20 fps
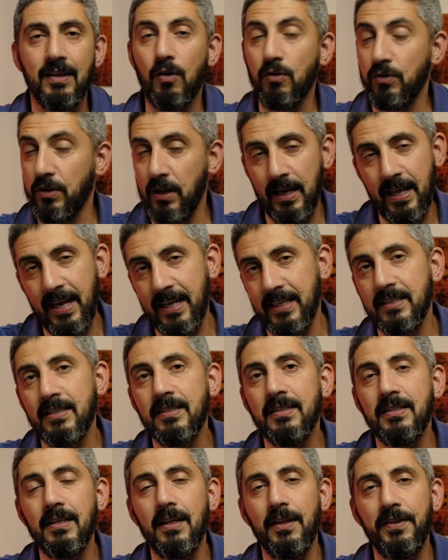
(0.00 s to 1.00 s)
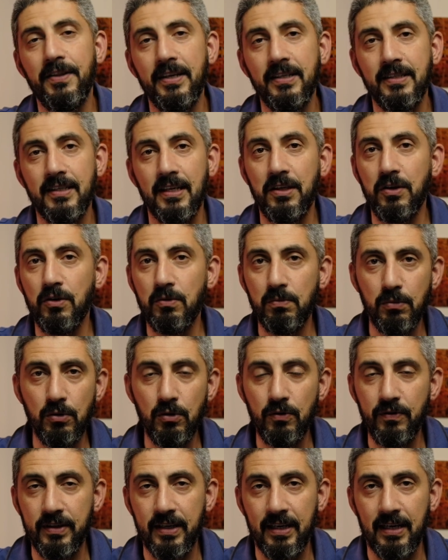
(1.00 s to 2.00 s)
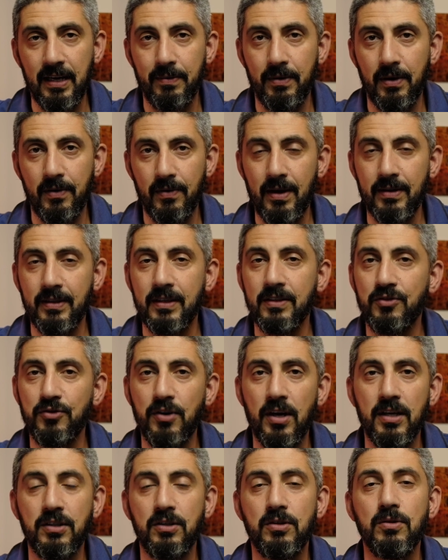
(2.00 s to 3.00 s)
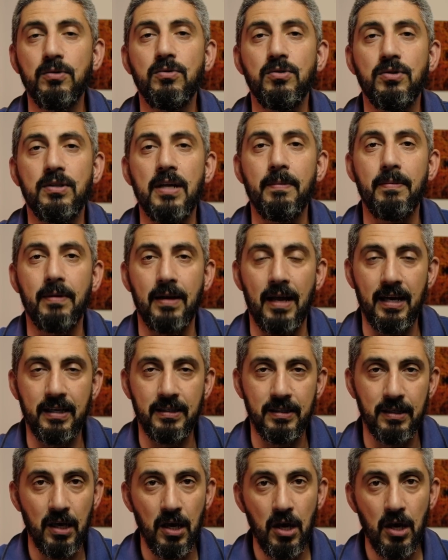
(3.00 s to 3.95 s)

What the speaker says: or the lens still thinks that you're moving the camera around and tries to stabilize.